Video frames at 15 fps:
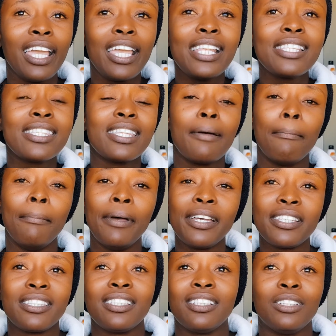it's the
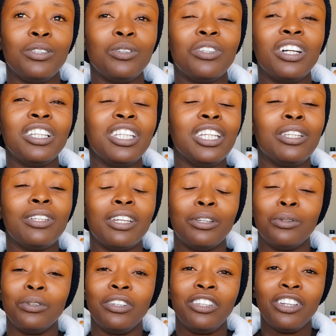best. You don't need a
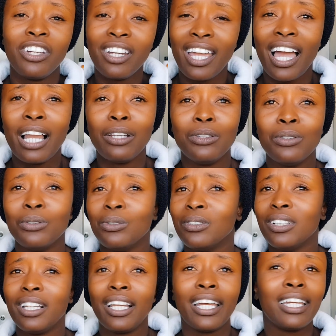tutorial. You
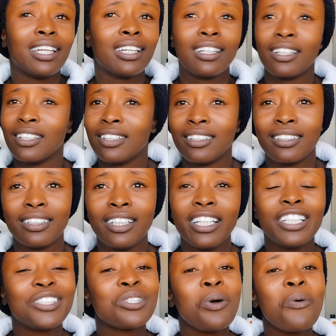like,
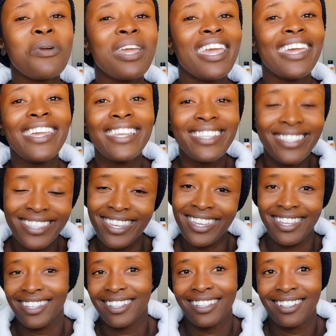it's so
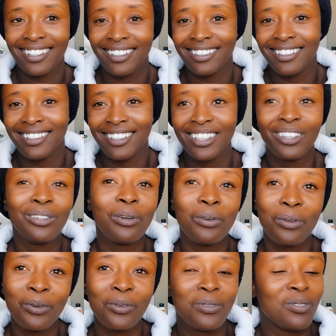easy to
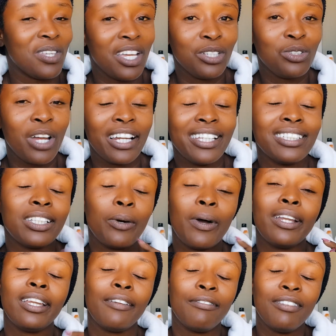use. Actually, it's the
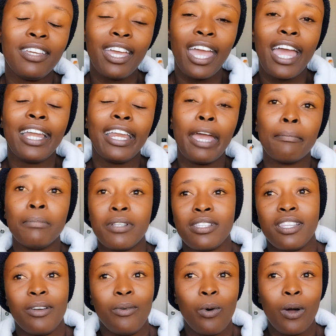one, VN app is
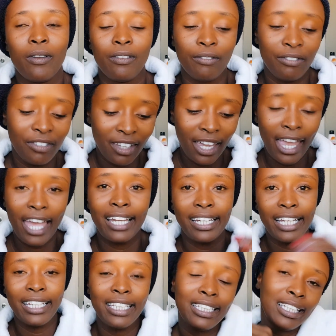the one,
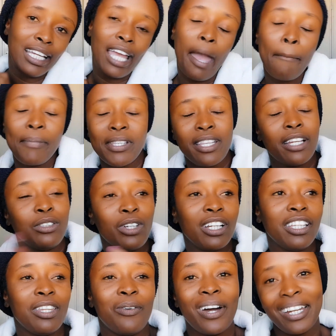VN editing app is
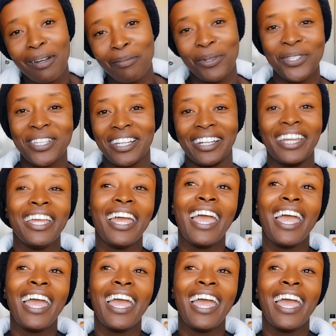actually the one I'm using